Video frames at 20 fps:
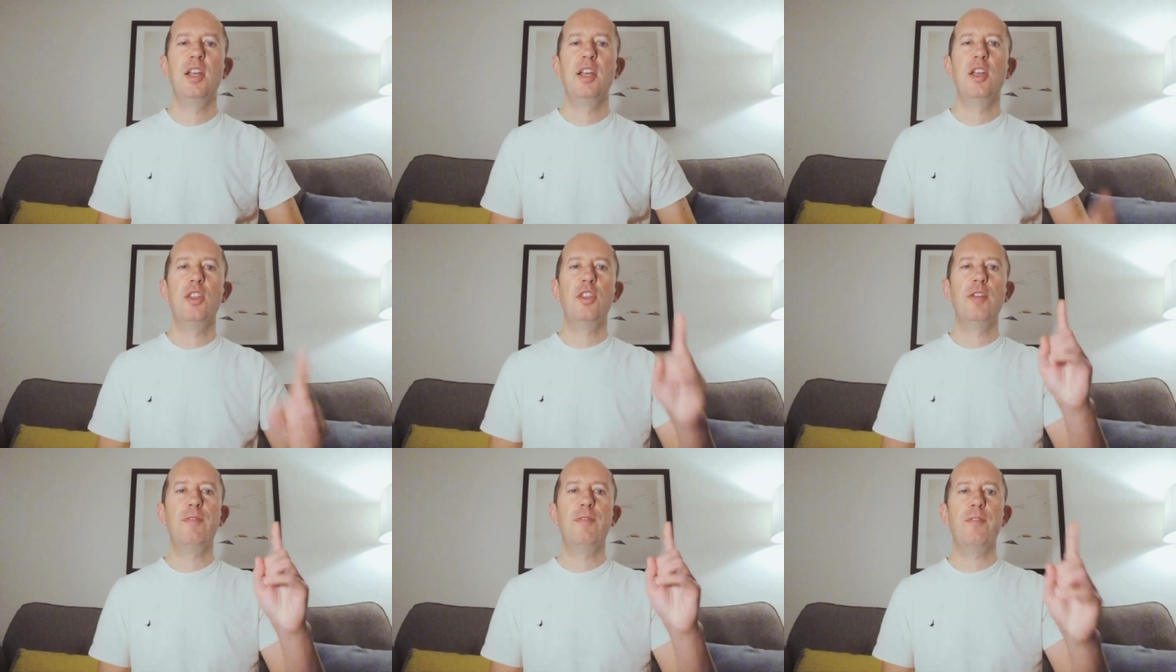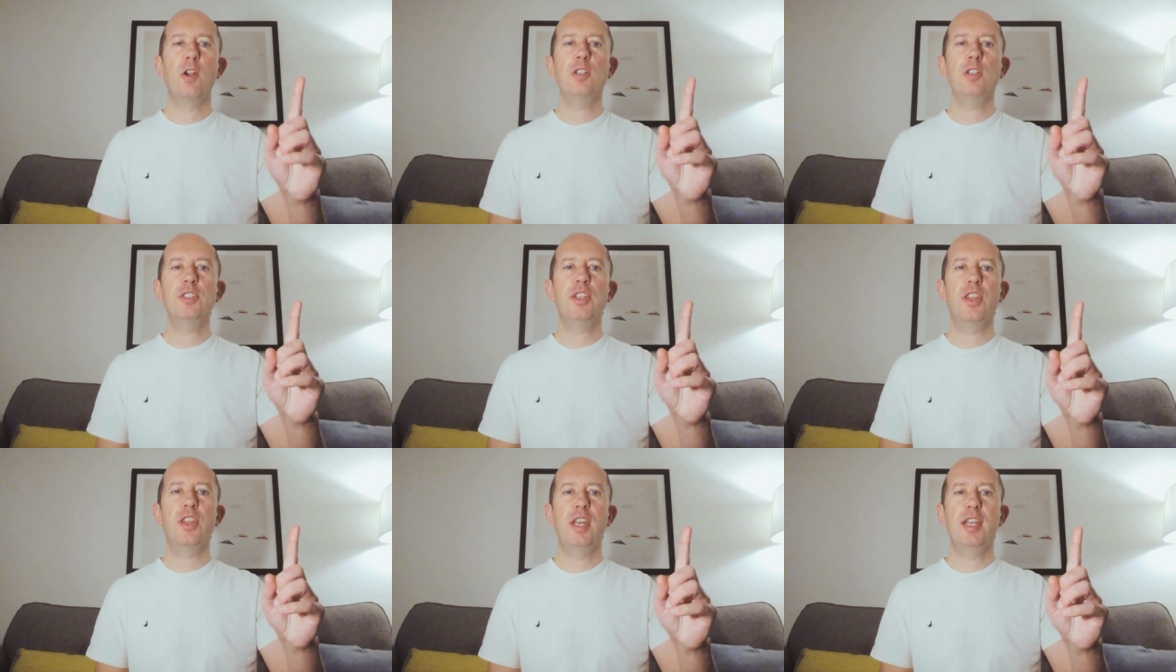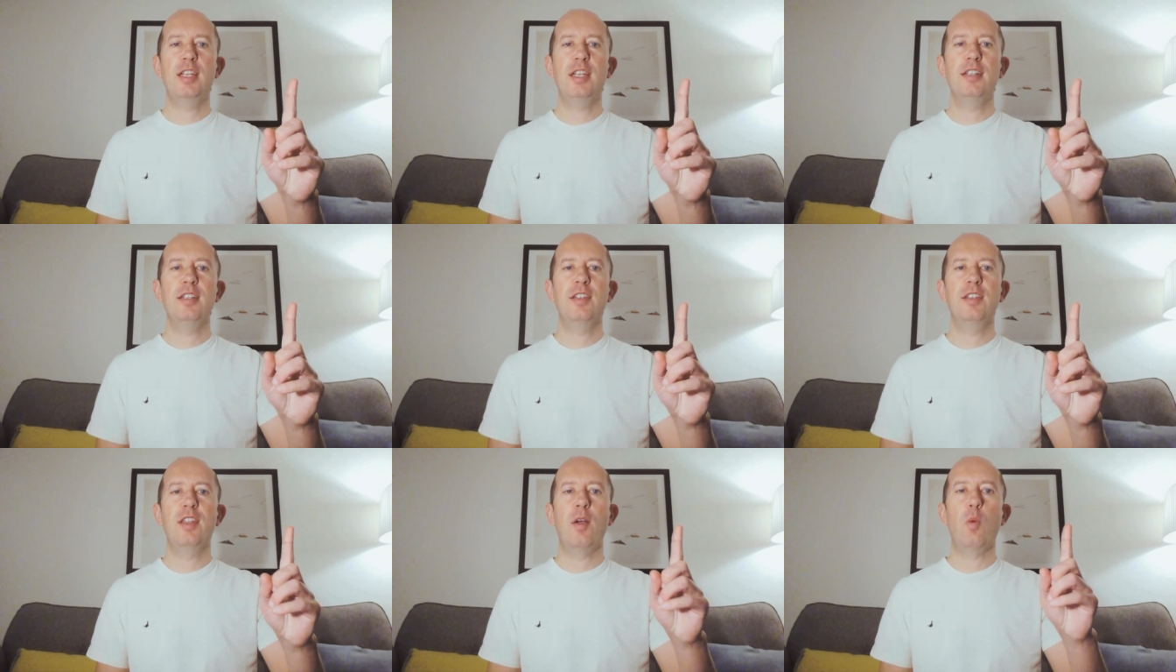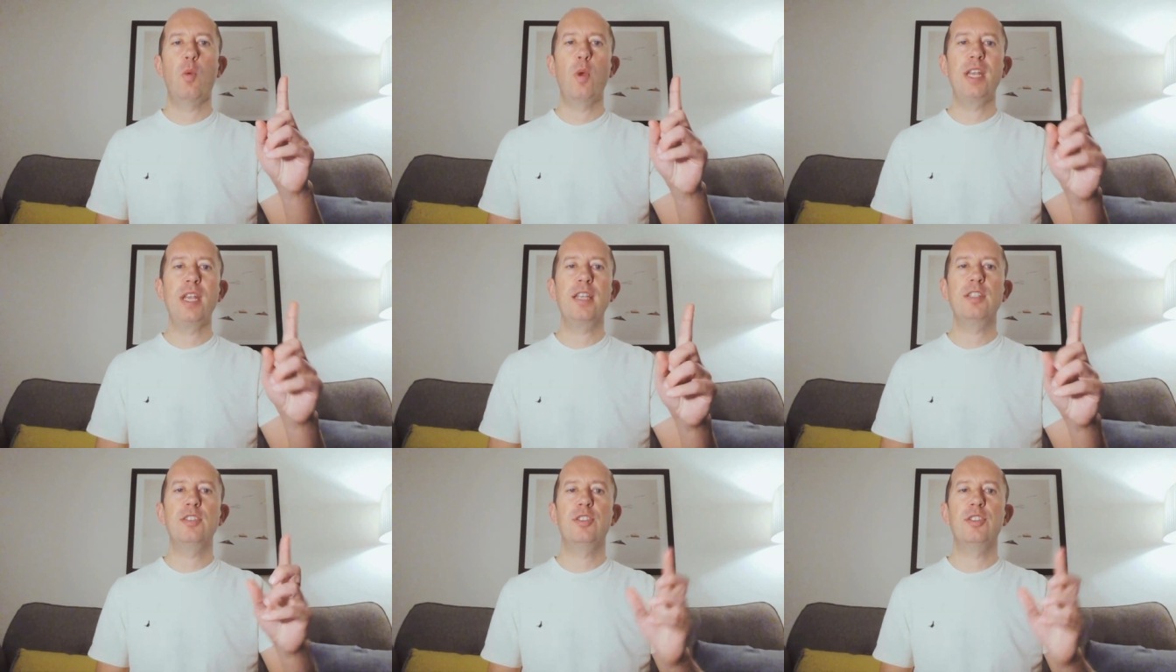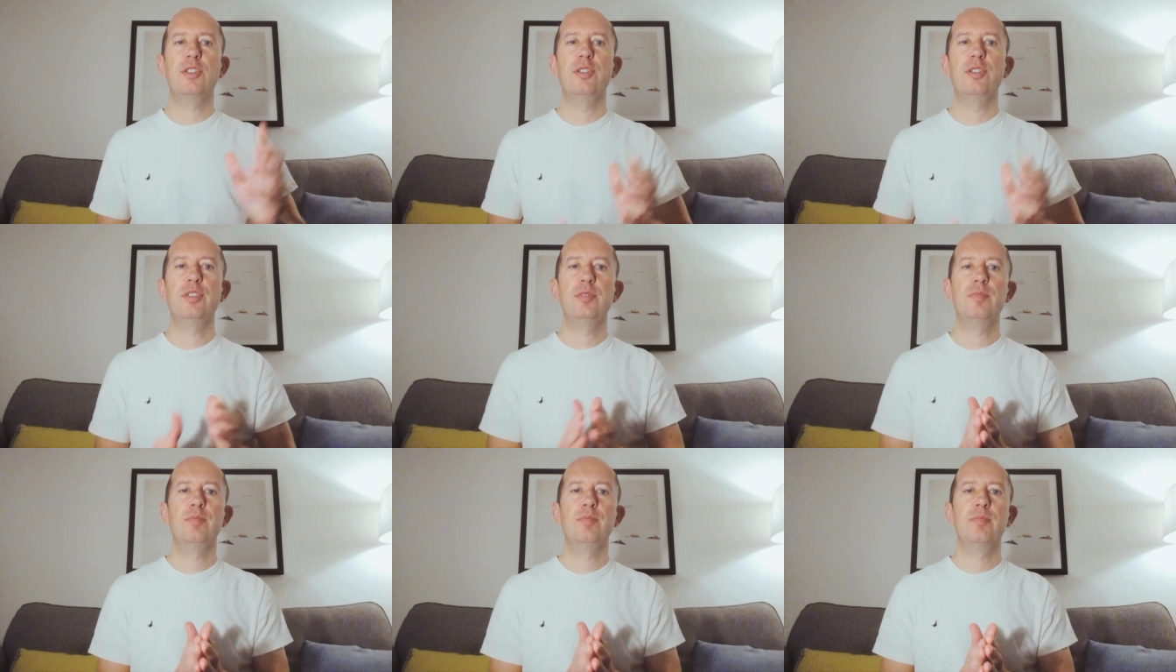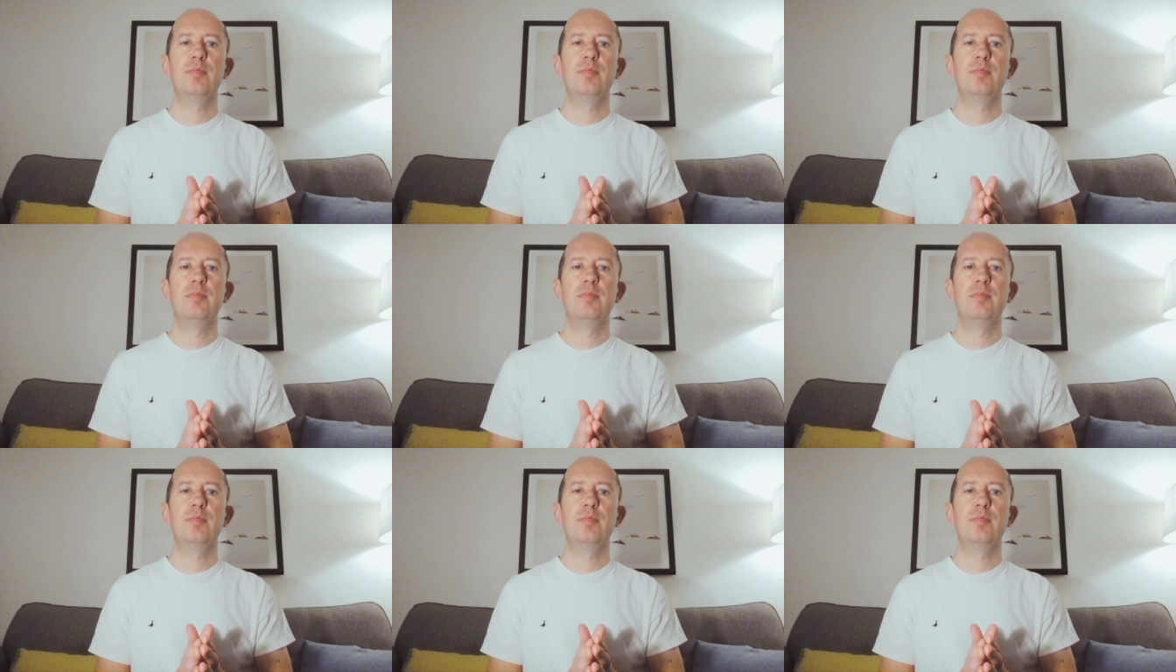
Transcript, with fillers: The first thing that we can do